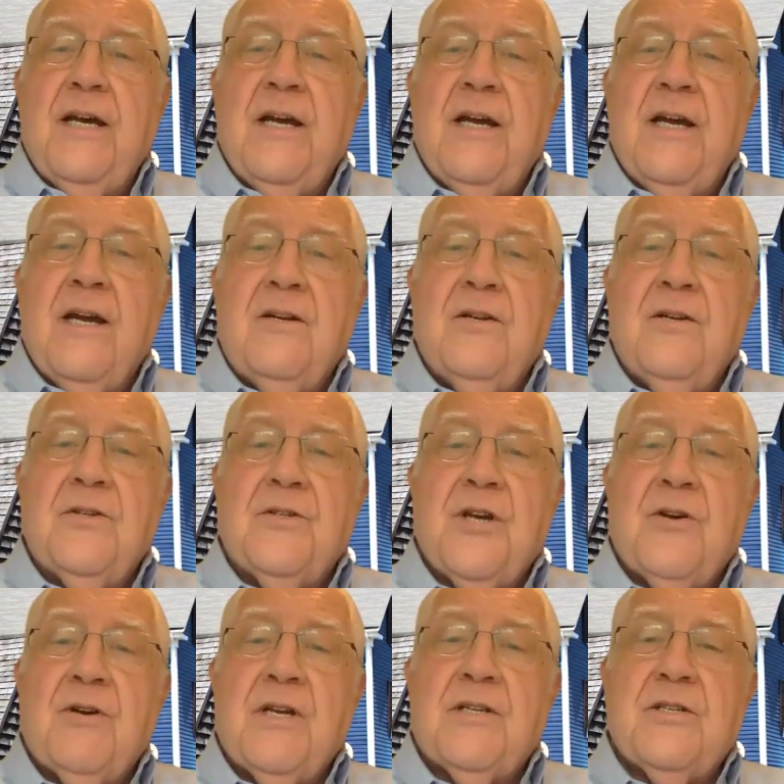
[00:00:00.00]
And
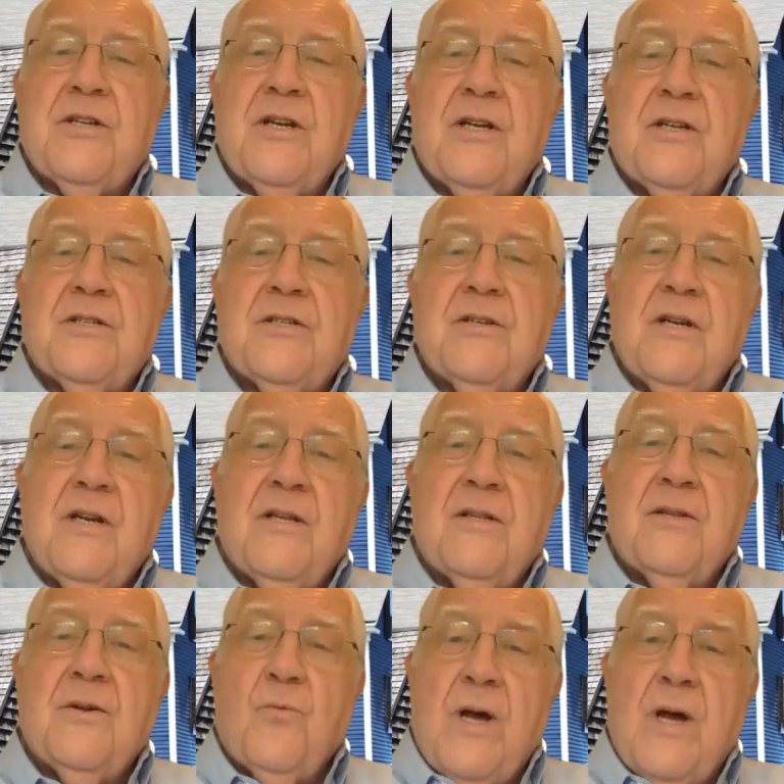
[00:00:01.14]
so it's, it's
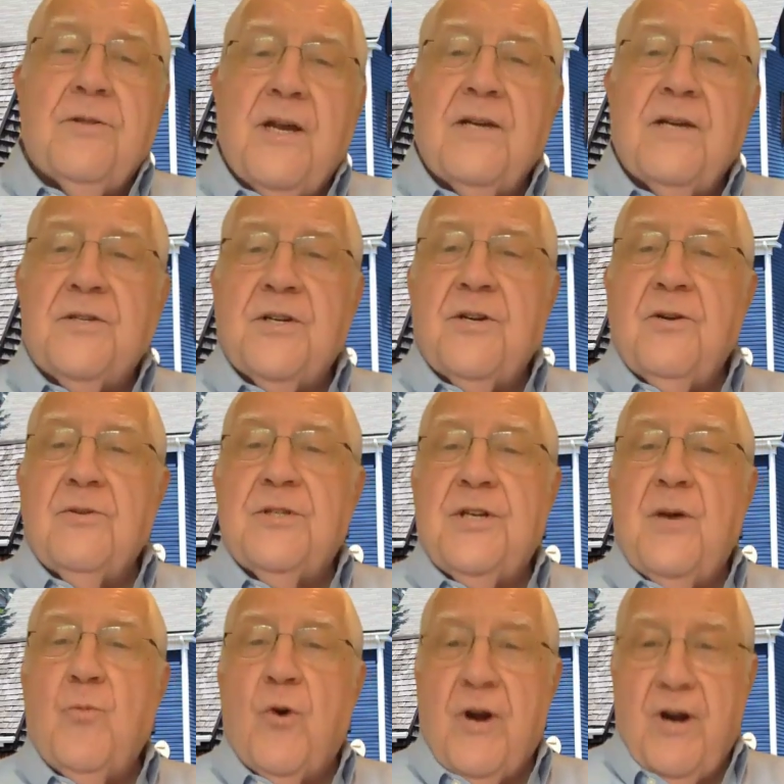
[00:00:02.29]
the wealth has to go
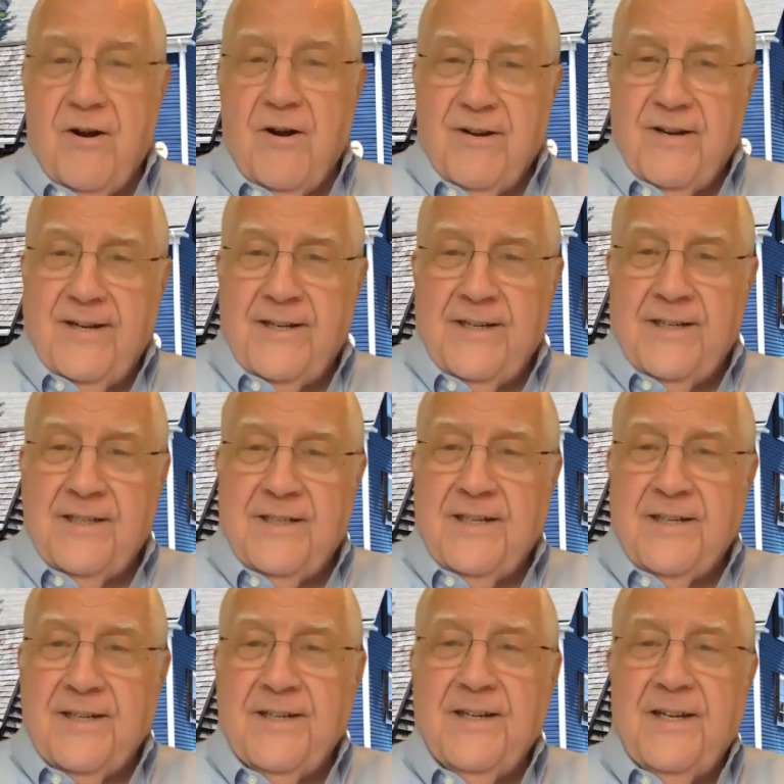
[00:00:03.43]
somewhere. And
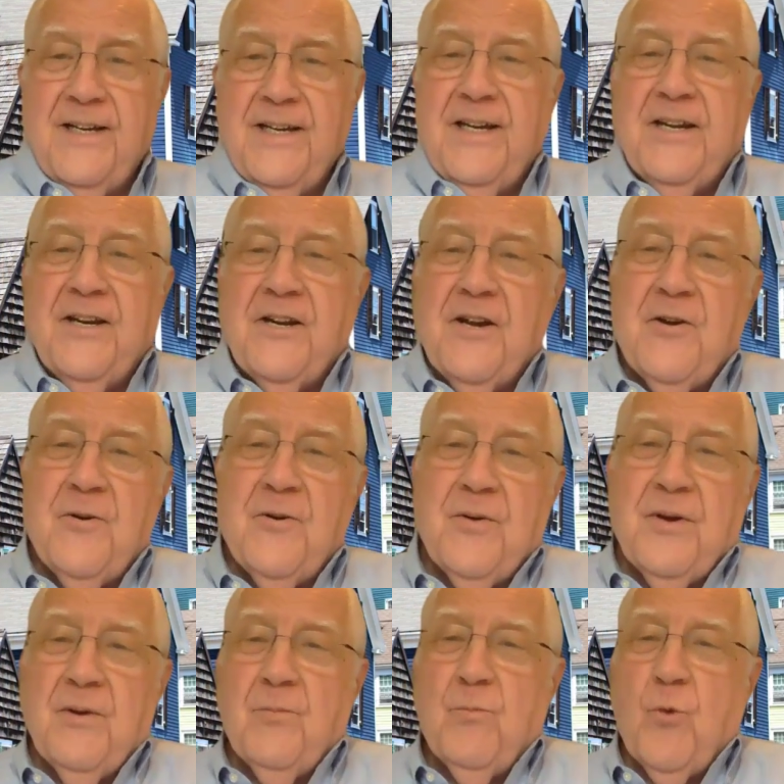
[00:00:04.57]
uh, you know,
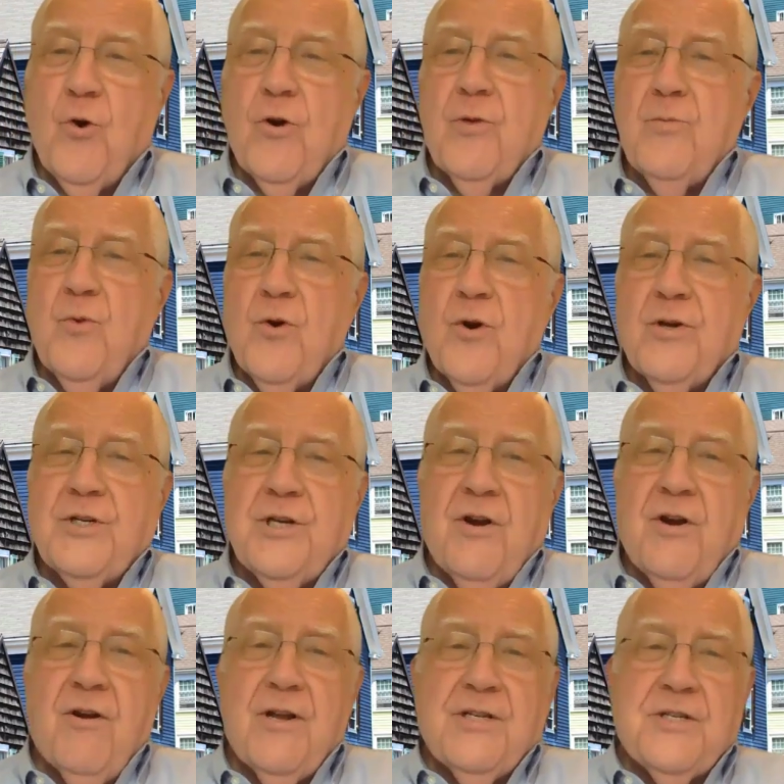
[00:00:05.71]
more and more
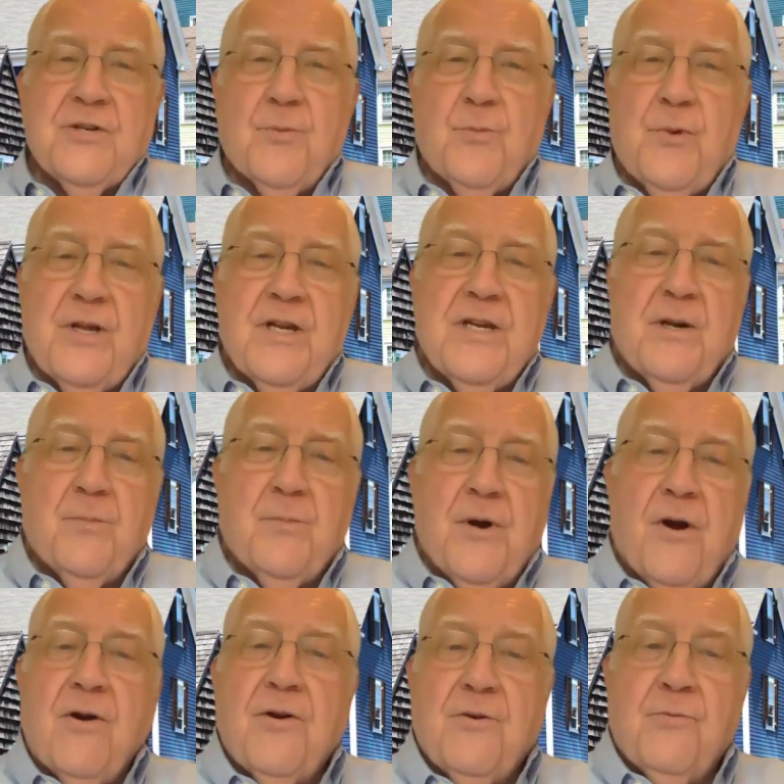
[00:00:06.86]
charities are playing a
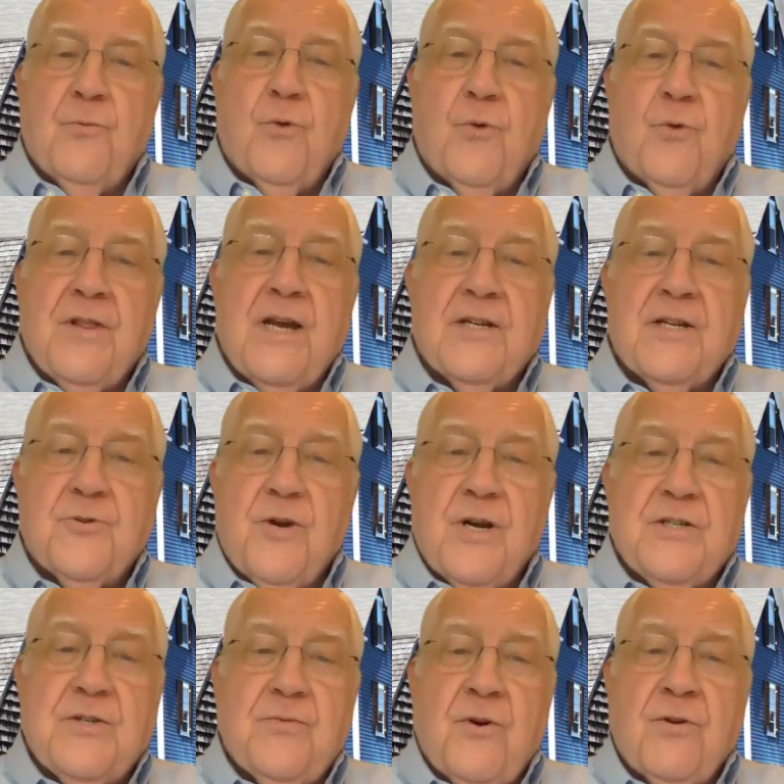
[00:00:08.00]
part of where that
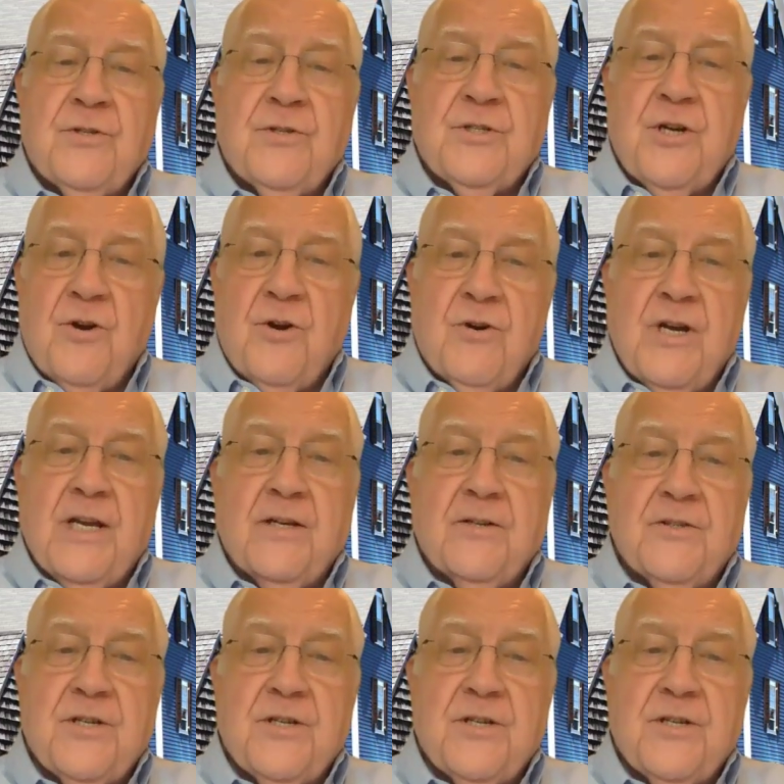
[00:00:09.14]
transfer is going.